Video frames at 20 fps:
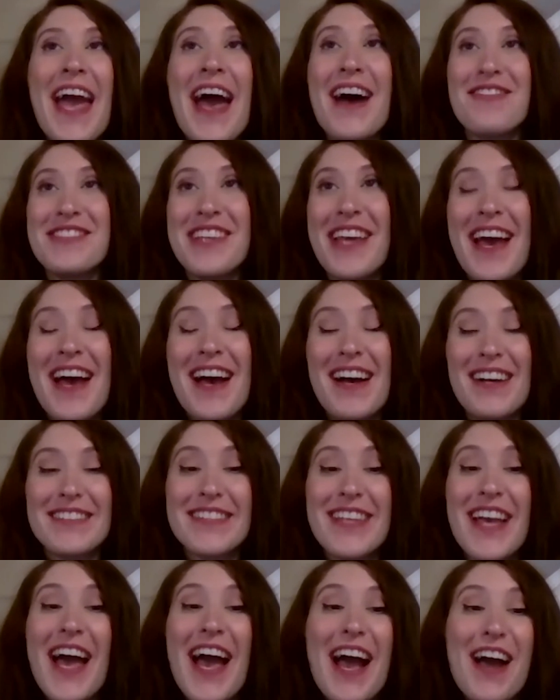I have to
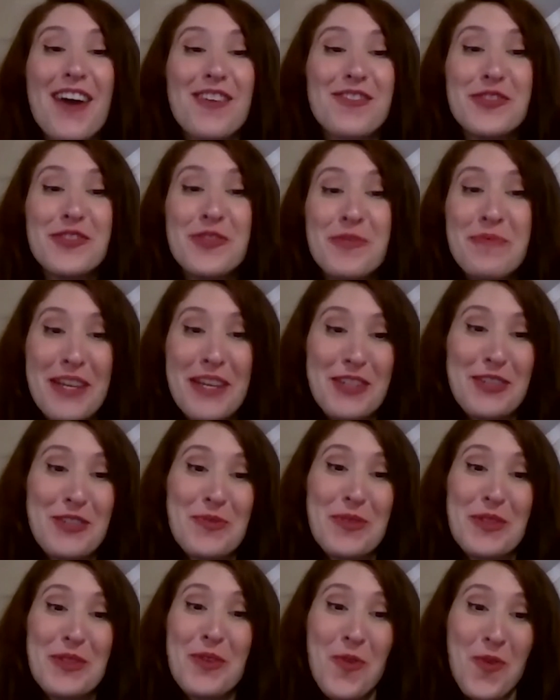ask, how did you
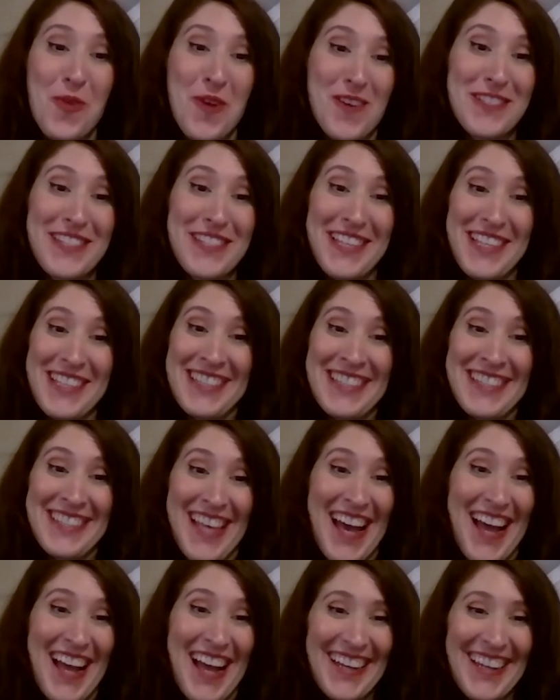manage with the horse
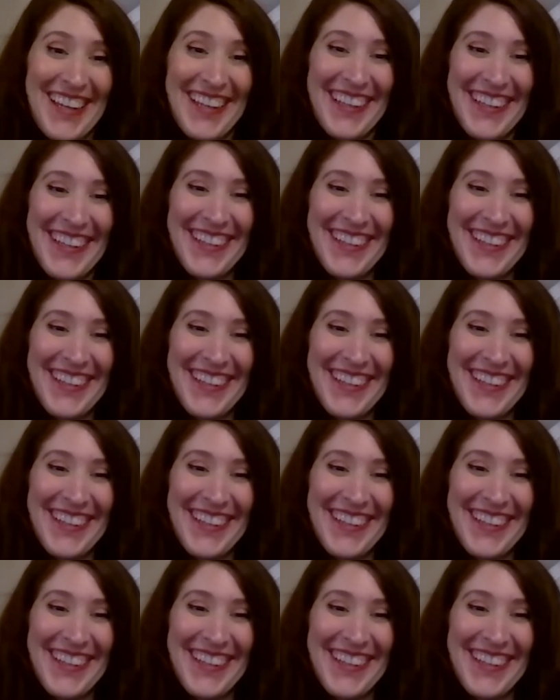inside?